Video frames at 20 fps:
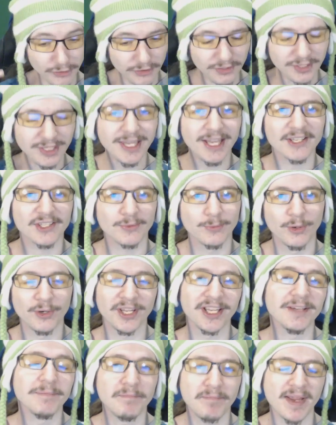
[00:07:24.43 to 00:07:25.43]
nonetheless
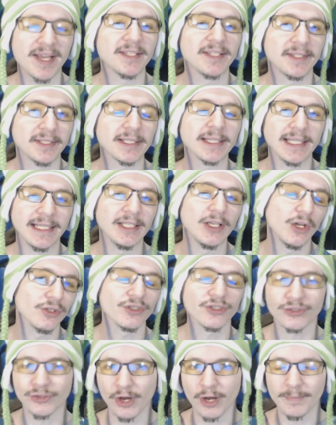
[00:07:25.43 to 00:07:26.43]
working basically
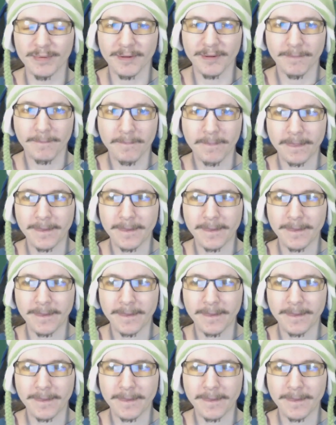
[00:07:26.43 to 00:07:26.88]
non-stop.